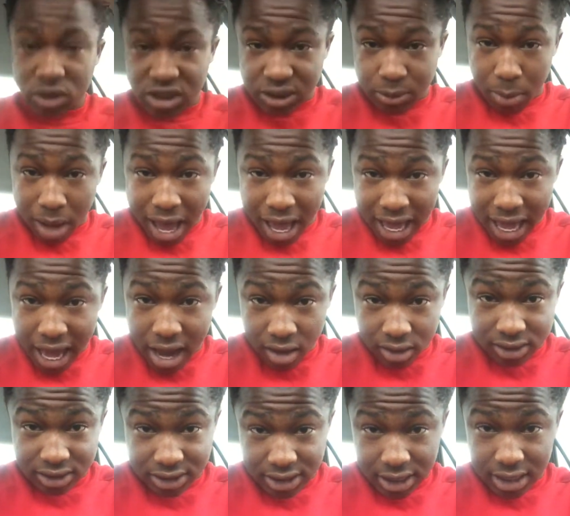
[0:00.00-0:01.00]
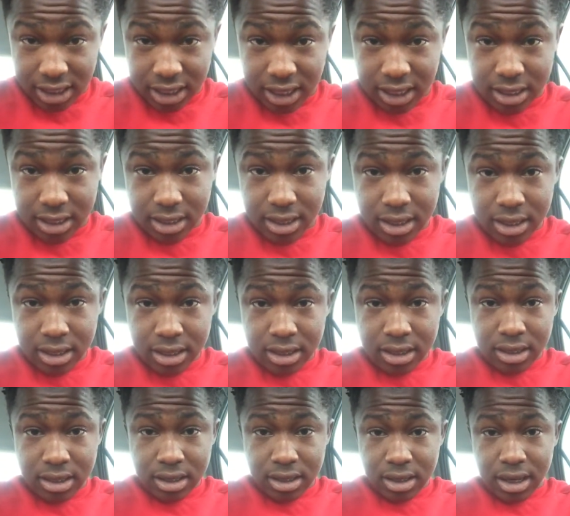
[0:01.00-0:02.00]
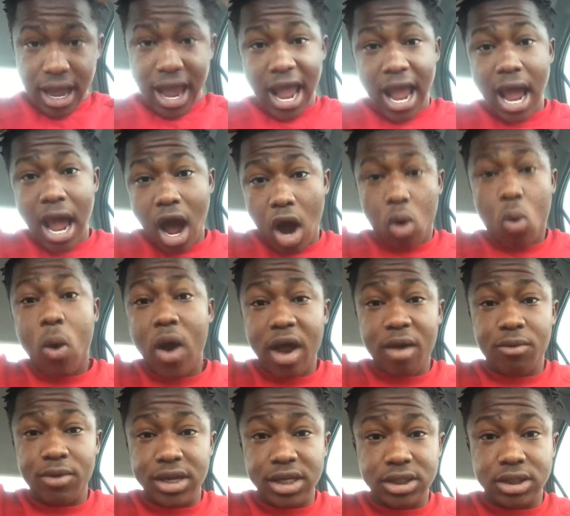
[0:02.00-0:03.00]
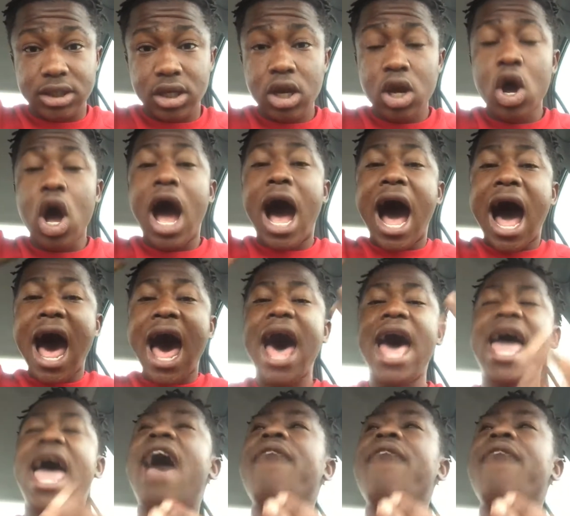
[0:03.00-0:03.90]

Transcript: which is my air ascendant, Aquarius, I